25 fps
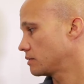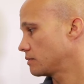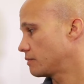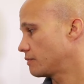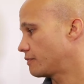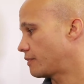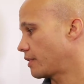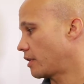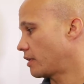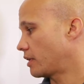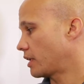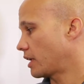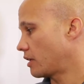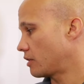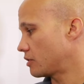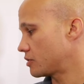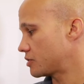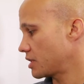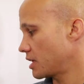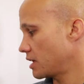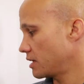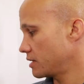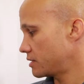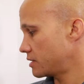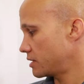Fahrenheit or
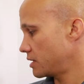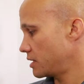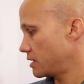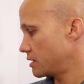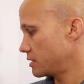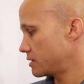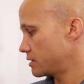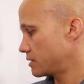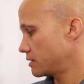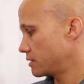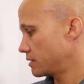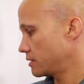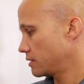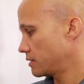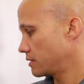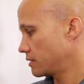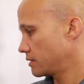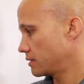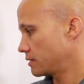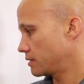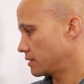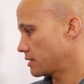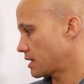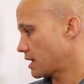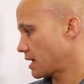Celsius,
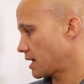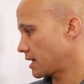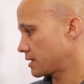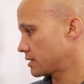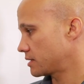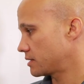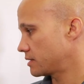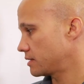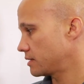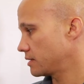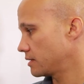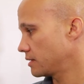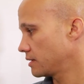next.